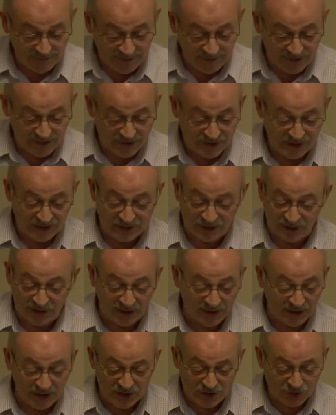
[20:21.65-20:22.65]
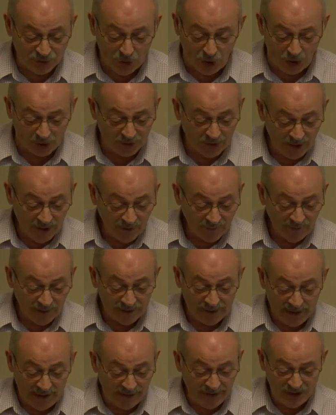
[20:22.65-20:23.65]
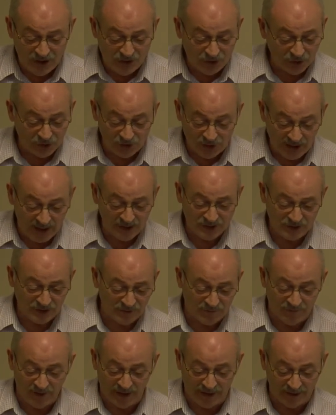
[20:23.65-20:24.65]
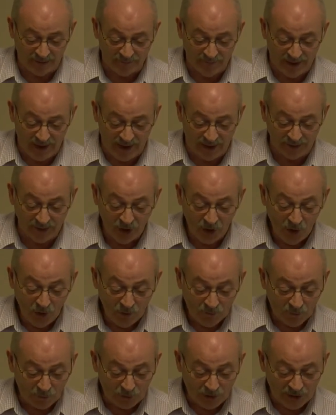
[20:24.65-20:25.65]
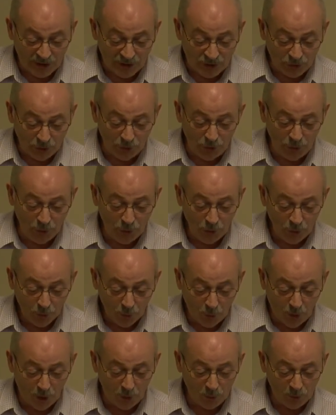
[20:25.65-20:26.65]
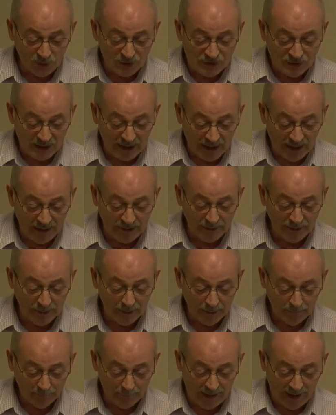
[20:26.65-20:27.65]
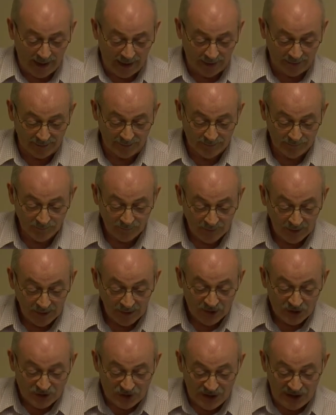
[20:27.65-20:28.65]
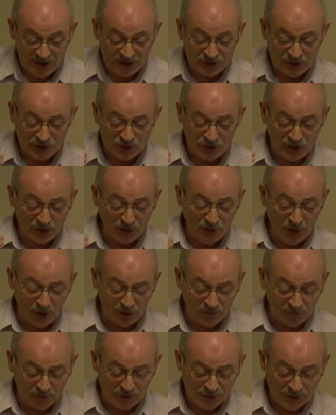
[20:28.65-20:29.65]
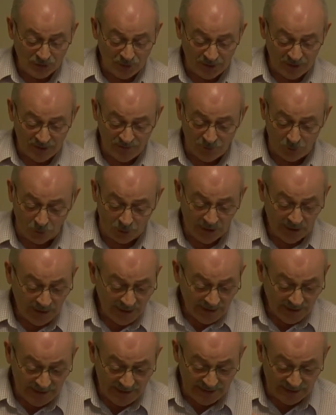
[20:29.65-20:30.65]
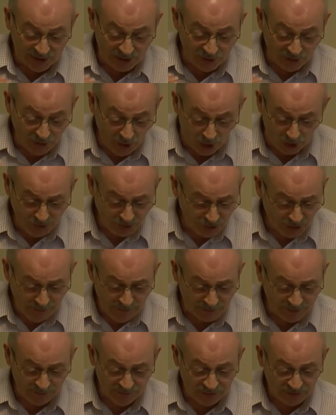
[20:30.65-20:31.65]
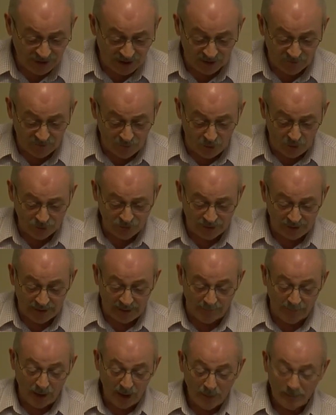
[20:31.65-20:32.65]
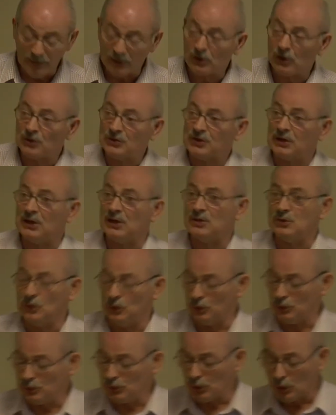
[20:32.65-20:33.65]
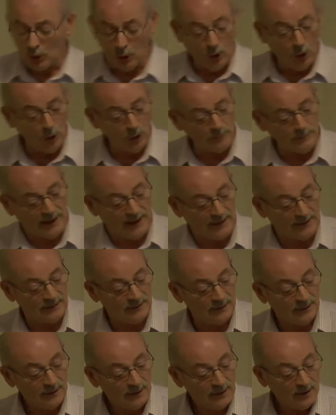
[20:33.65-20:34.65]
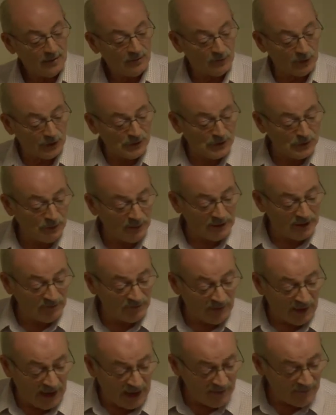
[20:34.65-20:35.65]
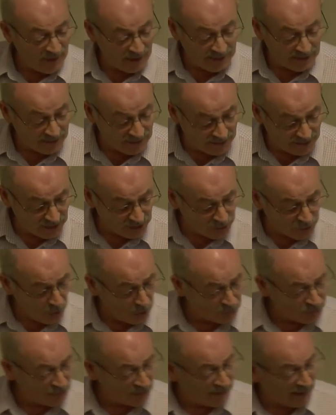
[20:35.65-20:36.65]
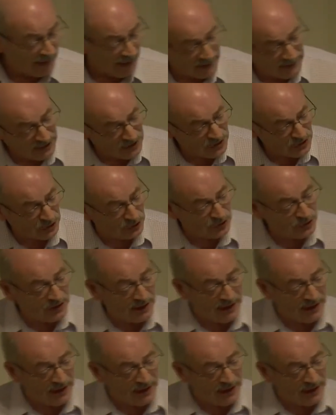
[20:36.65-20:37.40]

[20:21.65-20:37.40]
again says, and he needs not that any should testify of man, for he knew what was in man. Jesus did not, verse 24, he did not commit himself unto them because he knew all men. Verse 25, and he needed not that any should